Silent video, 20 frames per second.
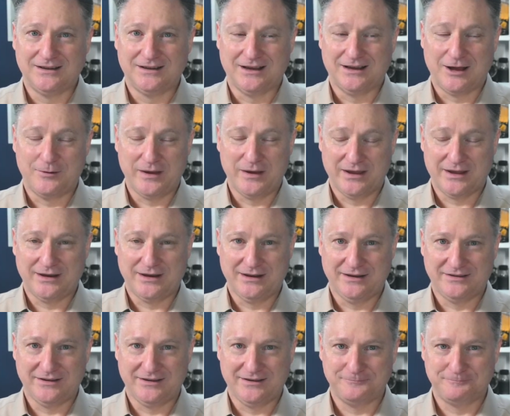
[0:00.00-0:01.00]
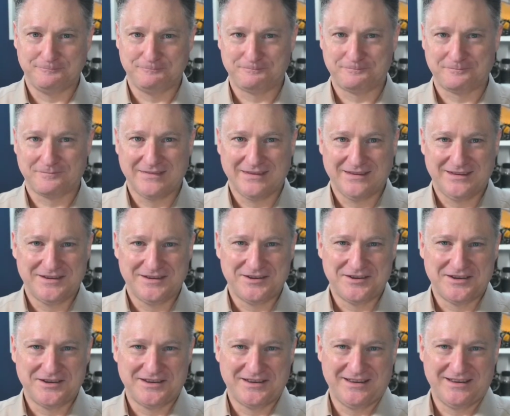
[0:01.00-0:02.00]
I make it easy.
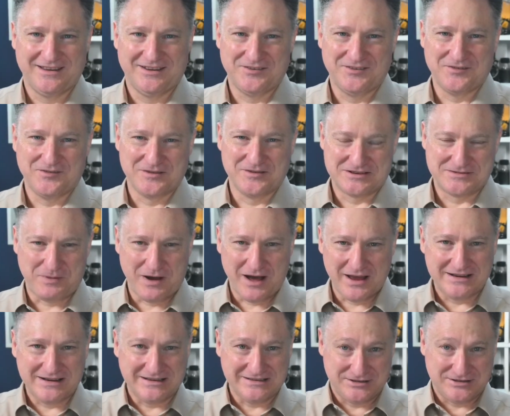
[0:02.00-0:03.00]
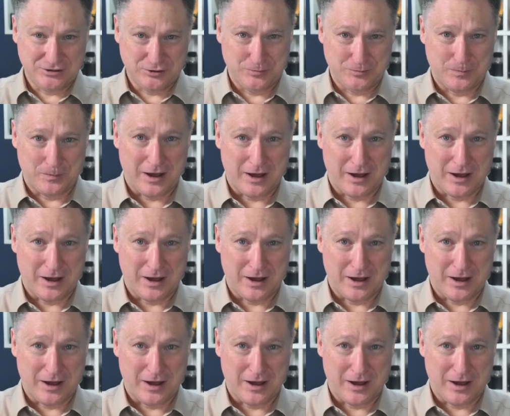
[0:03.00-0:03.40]
Responding to